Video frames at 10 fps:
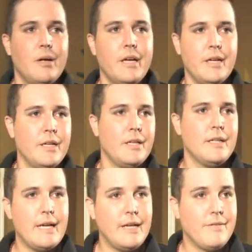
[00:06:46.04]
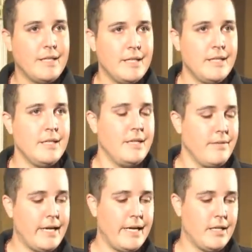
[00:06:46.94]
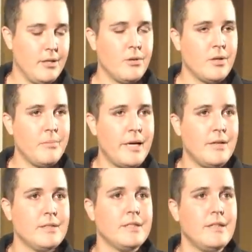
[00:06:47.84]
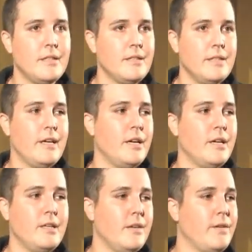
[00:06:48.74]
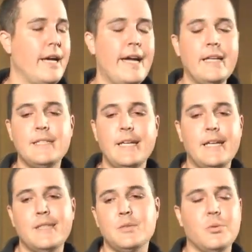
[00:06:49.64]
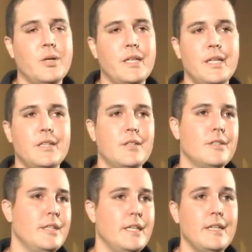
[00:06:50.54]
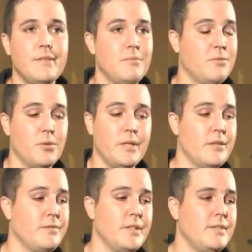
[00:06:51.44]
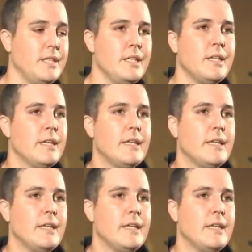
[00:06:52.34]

And that if I had a lower amount, if I had 10, 20, 30, even 40 or 50,